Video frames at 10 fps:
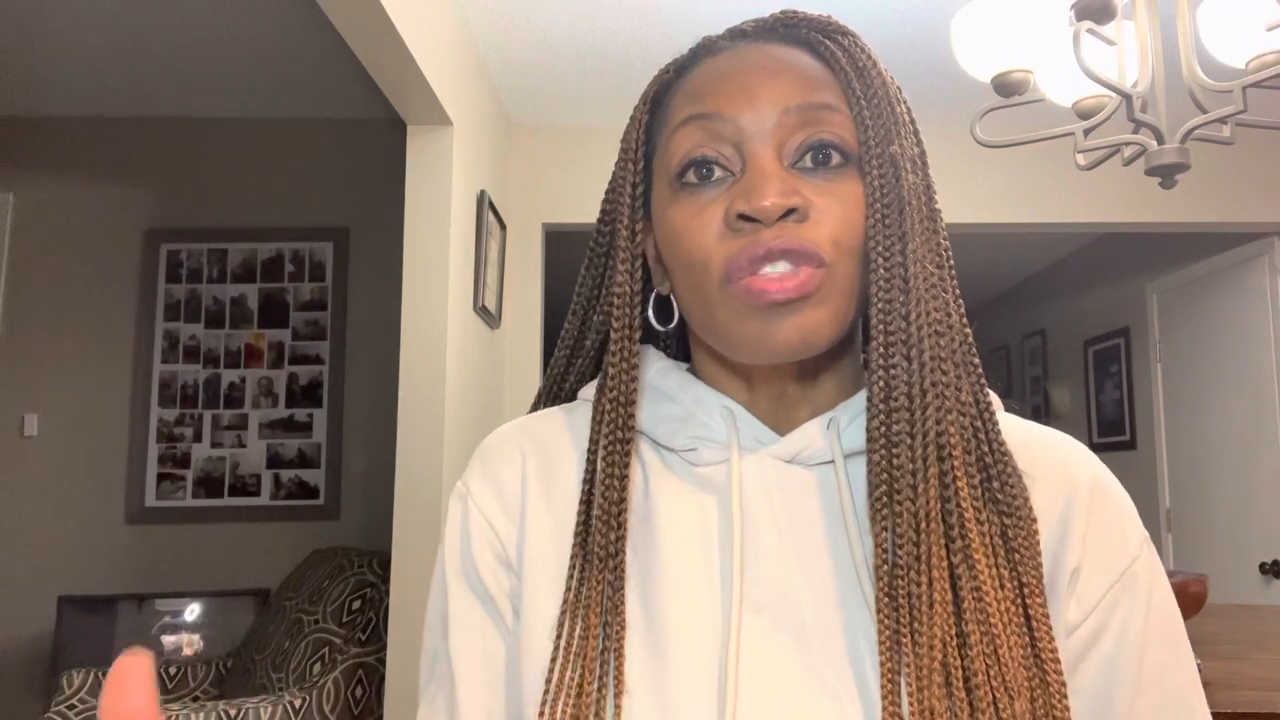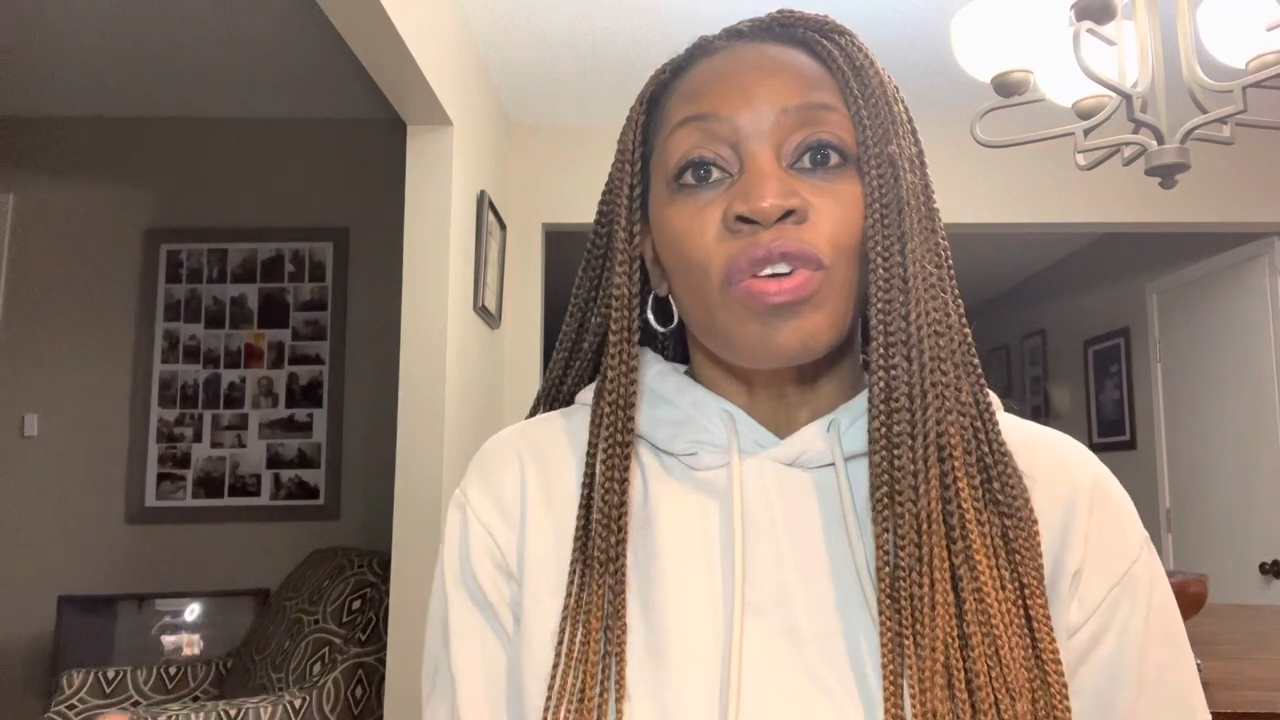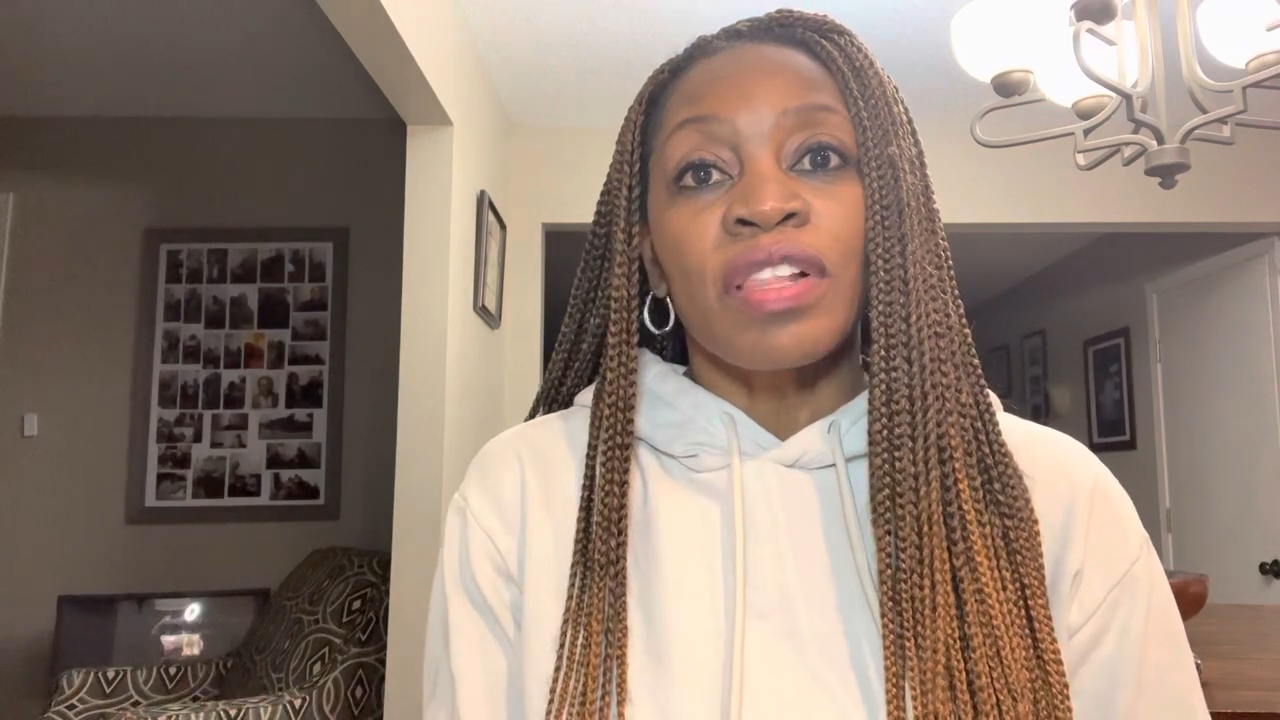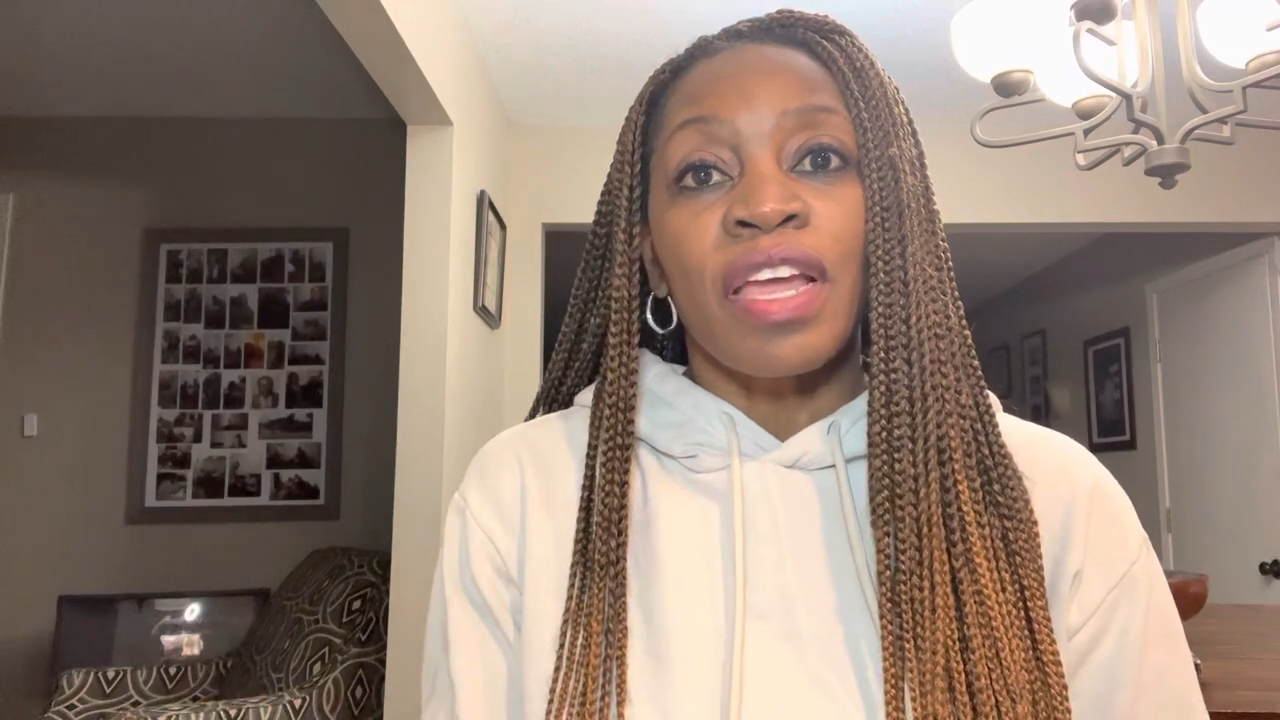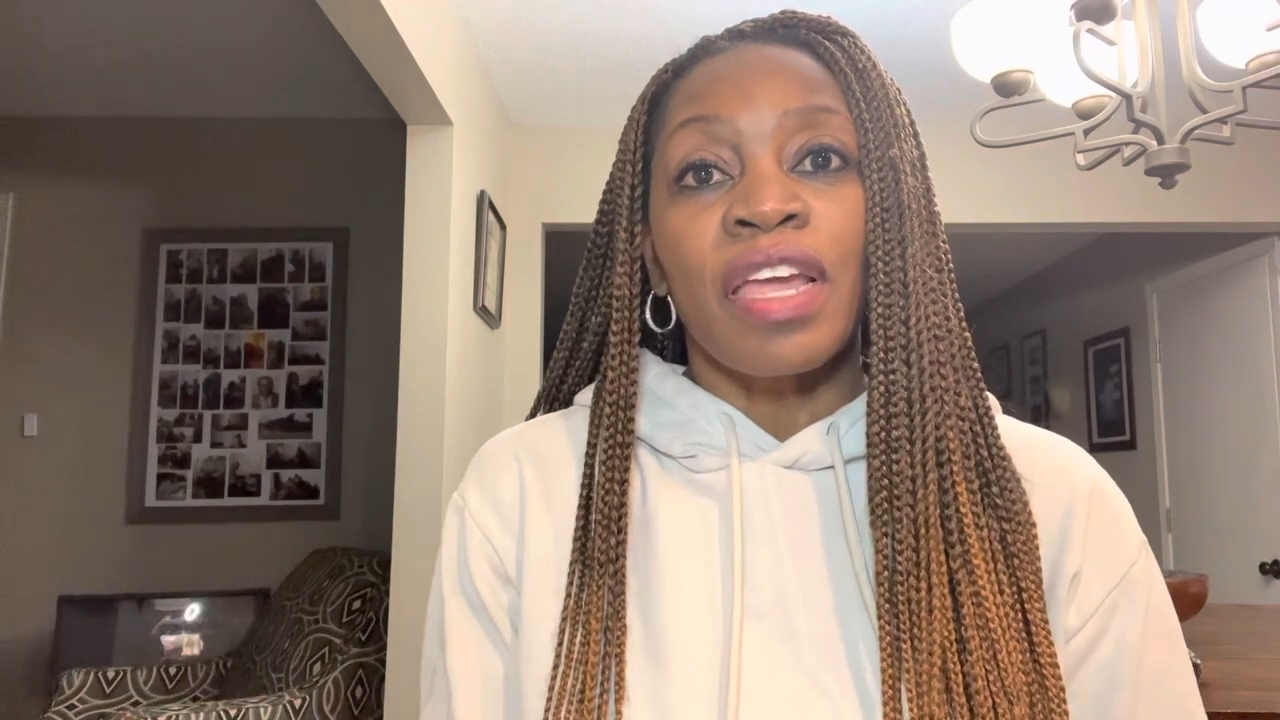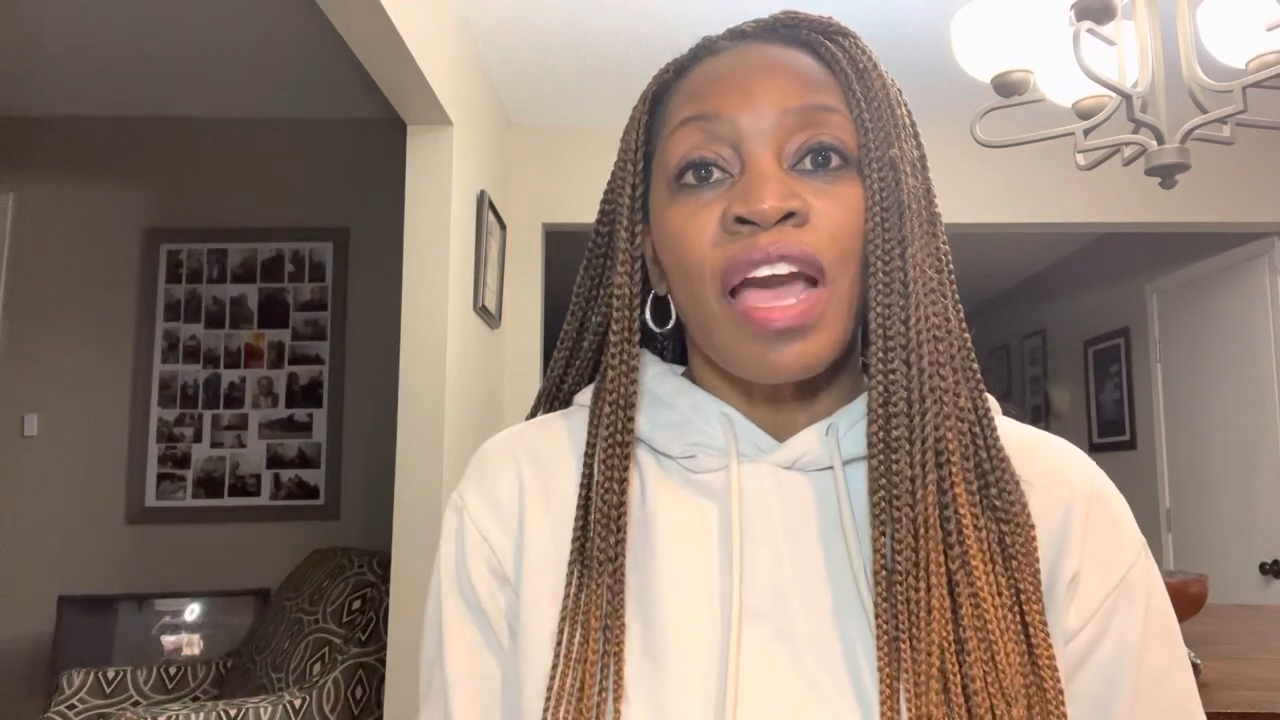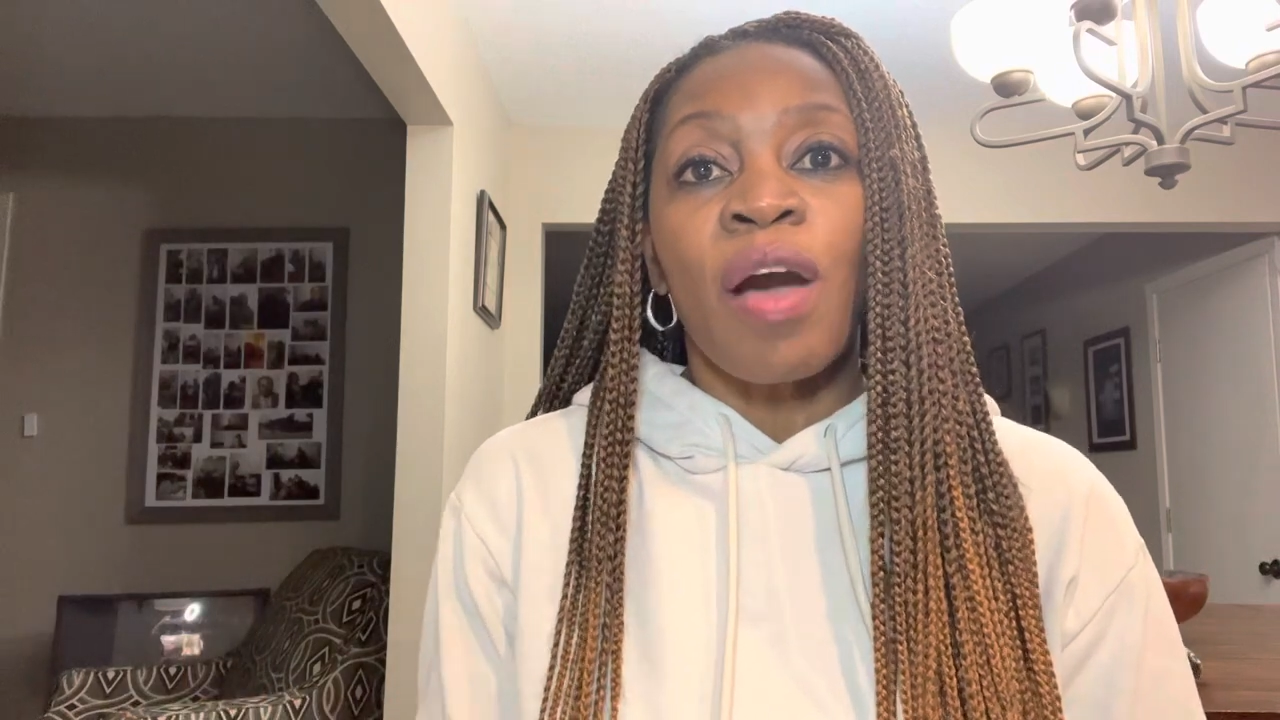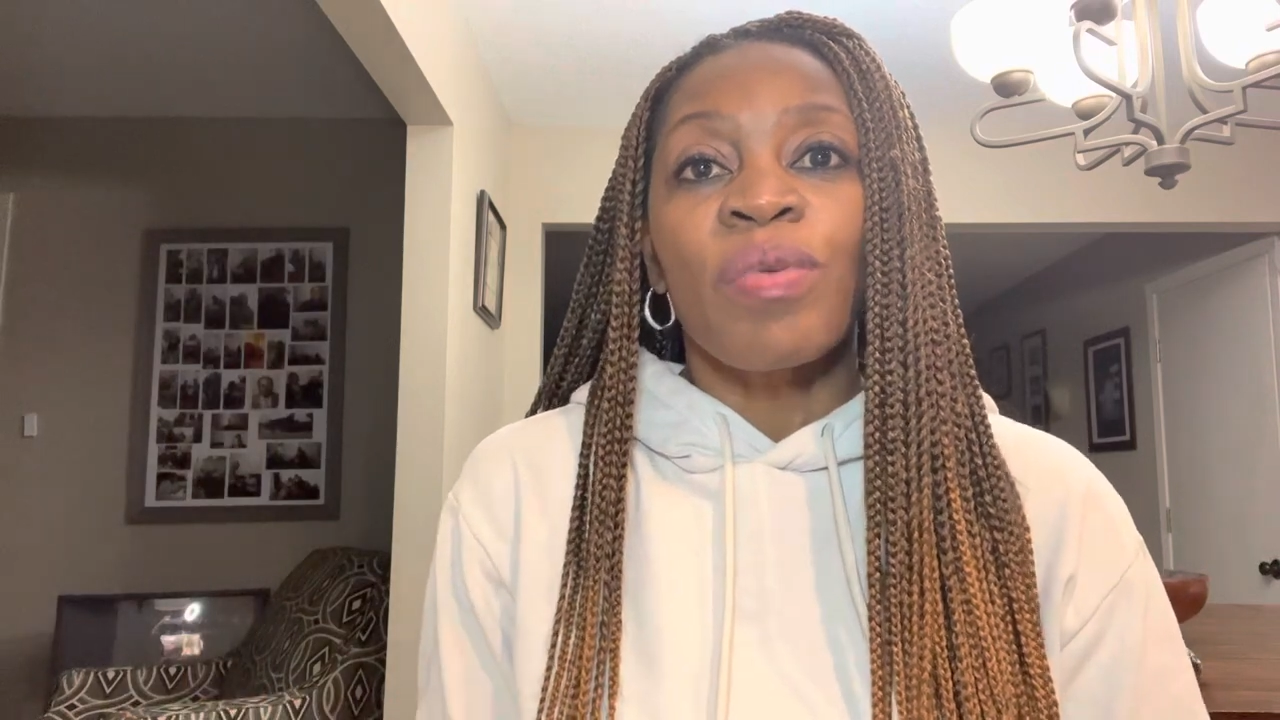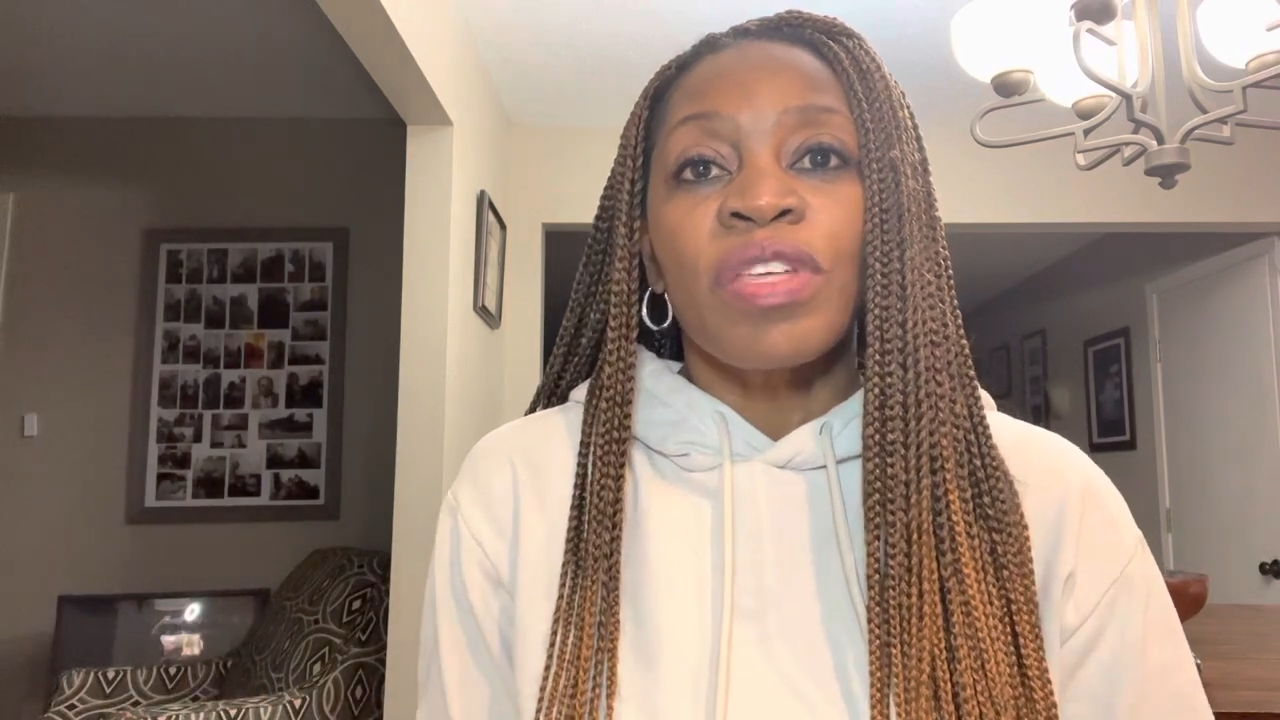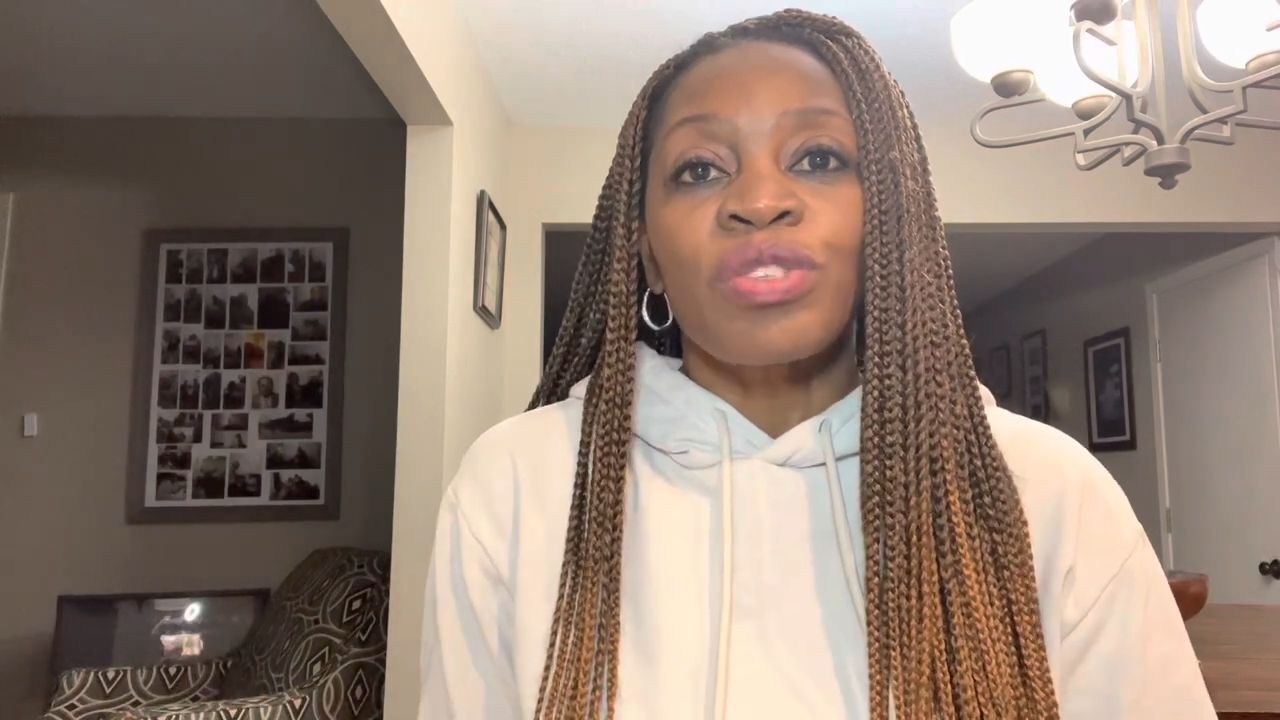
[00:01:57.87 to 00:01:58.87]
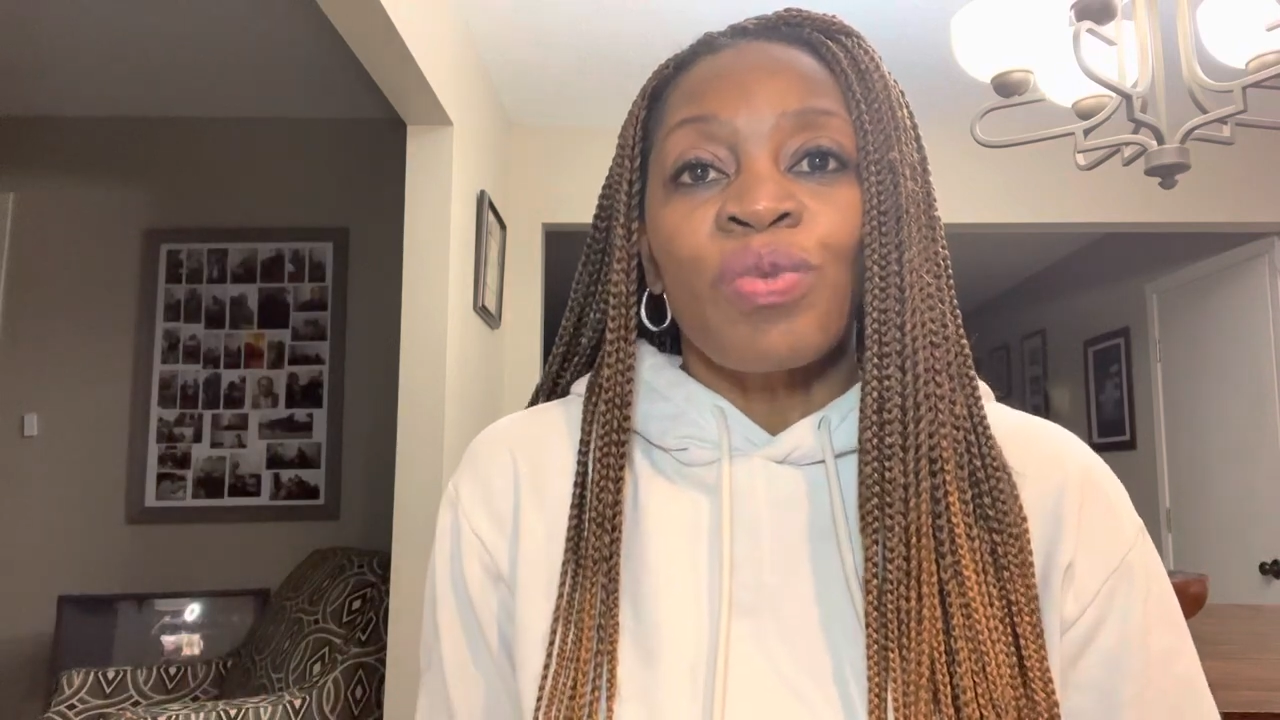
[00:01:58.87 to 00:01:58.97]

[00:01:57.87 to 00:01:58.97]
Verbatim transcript: look like how that's